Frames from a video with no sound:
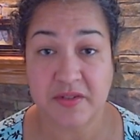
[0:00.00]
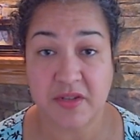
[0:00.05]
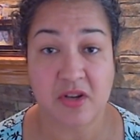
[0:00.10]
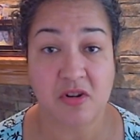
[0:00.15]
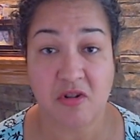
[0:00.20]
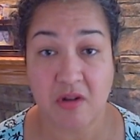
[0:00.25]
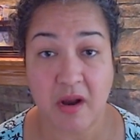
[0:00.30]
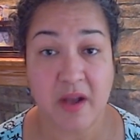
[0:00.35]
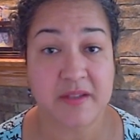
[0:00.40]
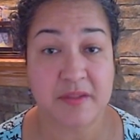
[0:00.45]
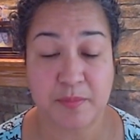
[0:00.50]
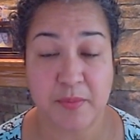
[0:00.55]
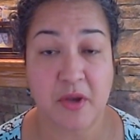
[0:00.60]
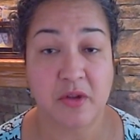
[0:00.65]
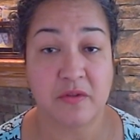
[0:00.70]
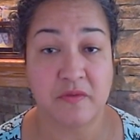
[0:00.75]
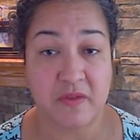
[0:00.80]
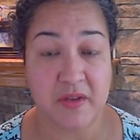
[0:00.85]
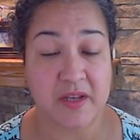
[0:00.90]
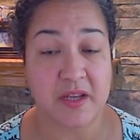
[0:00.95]
and
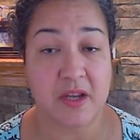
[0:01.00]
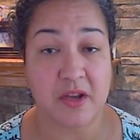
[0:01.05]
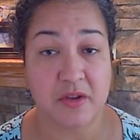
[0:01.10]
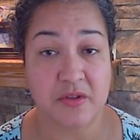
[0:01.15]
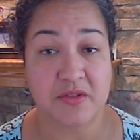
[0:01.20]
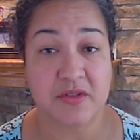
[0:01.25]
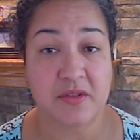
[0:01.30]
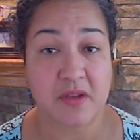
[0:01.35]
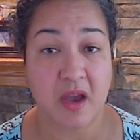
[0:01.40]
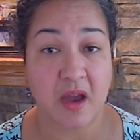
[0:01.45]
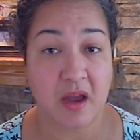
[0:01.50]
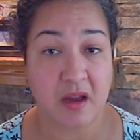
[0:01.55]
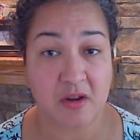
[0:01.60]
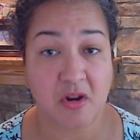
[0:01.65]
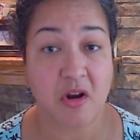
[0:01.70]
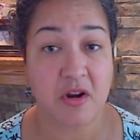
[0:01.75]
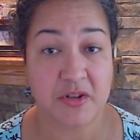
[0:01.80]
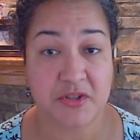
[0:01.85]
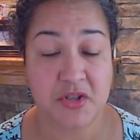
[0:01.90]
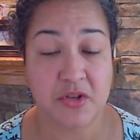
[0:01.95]
crossbone videos,
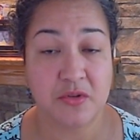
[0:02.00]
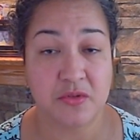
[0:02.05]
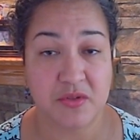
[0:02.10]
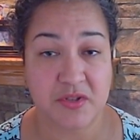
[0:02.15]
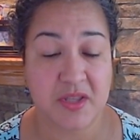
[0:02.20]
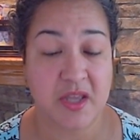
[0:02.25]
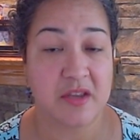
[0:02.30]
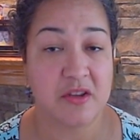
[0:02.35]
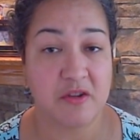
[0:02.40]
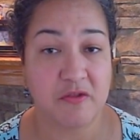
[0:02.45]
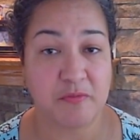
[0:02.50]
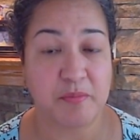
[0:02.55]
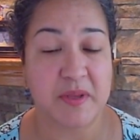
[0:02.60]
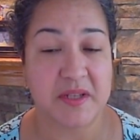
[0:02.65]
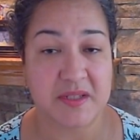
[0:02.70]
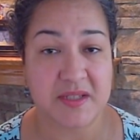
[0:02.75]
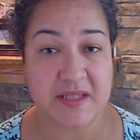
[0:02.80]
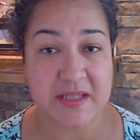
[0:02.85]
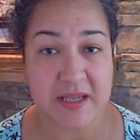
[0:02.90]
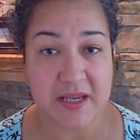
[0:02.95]
cartoons that you've
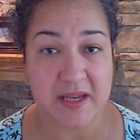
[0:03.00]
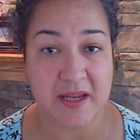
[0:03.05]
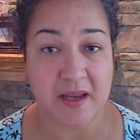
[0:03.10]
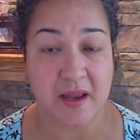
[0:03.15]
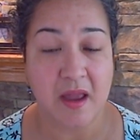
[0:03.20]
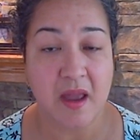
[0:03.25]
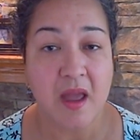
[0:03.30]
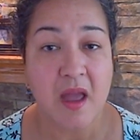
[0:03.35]
been seeing.